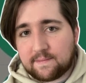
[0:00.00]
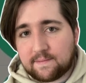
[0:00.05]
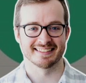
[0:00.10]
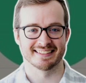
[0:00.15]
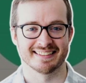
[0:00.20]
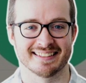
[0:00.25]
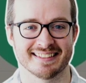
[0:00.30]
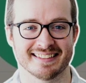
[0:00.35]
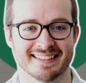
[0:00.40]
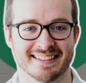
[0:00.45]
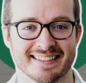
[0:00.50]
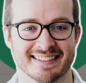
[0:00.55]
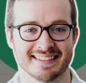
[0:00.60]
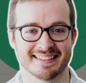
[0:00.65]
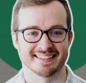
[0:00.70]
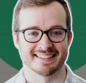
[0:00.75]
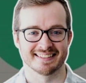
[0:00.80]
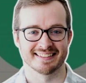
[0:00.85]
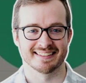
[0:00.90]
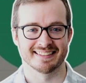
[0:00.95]

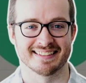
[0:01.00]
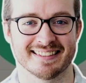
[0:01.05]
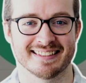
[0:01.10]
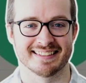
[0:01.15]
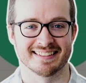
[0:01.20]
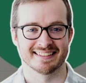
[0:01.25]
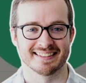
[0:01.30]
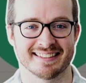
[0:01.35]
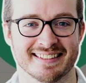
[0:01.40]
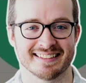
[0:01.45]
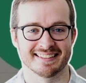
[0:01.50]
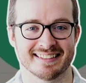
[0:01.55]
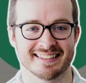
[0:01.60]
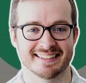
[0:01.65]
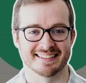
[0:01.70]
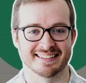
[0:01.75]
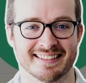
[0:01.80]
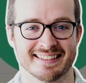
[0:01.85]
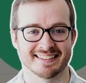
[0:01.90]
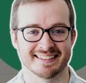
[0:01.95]
All right. Well, it'll
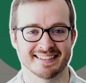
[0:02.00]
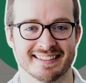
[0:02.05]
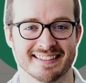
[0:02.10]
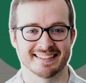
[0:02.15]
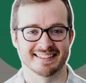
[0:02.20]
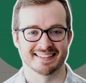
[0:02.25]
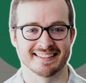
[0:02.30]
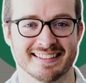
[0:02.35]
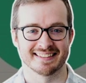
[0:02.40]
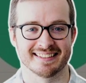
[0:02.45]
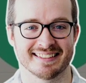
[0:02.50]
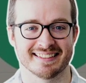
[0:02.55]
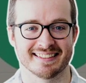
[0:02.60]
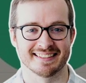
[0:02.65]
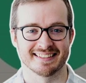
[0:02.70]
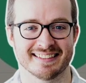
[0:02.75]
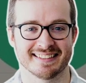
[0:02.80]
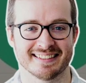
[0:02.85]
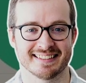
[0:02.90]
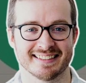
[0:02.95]
come to us. I think it's
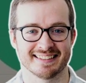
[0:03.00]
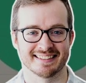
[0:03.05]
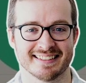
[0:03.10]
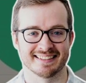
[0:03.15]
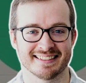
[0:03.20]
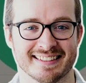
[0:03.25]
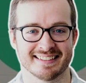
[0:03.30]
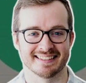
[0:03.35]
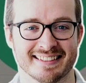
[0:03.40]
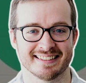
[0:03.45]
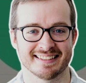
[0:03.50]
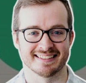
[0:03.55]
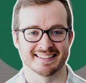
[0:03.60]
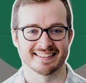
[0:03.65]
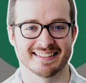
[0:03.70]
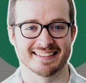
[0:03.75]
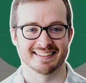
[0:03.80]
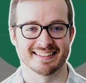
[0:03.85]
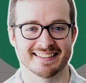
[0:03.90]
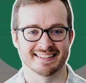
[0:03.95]
time that I think this
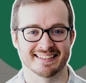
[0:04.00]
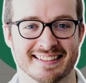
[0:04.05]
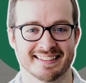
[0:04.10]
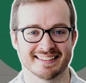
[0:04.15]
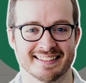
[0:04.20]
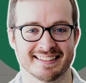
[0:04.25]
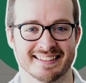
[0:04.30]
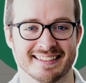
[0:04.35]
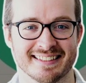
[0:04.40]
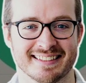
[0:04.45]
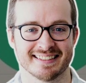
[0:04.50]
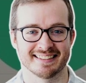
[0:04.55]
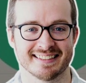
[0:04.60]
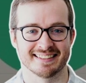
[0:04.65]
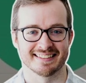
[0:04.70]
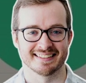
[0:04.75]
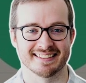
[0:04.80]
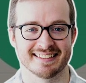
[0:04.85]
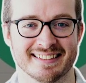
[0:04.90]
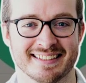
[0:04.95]
nug is
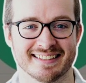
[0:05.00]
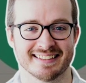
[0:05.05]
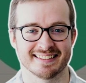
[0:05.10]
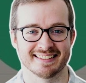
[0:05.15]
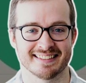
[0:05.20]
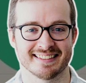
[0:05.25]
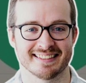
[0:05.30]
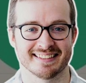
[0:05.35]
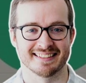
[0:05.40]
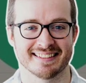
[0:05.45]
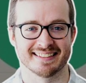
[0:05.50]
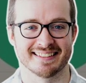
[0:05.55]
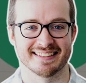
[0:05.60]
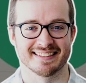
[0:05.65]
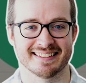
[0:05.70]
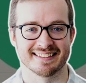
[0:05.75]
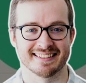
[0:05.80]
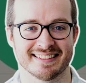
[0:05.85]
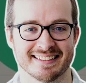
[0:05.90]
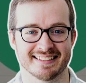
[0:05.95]
polished enough. I think
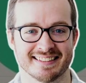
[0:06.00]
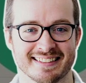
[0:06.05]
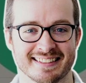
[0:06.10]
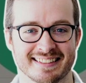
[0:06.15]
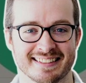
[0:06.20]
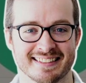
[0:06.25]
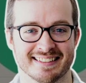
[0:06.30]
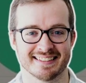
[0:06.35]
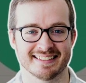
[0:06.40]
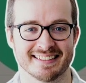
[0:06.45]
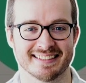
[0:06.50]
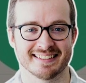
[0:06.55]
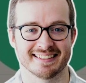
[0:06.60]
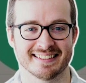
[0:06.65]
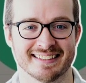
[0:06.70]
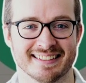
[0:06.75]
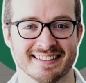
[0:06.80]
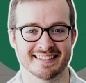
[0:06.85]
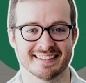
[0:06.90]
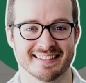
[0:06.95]
we should
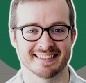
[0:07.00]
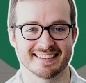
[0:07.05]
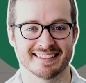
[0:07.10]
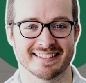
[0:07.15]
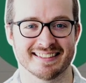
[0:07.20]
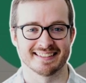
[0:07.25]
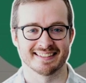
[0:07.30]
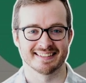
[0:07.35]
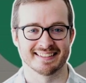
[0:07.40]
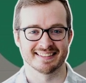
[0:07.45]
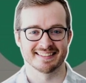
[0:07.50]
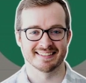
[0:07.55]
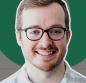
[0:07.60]
get our special guest on.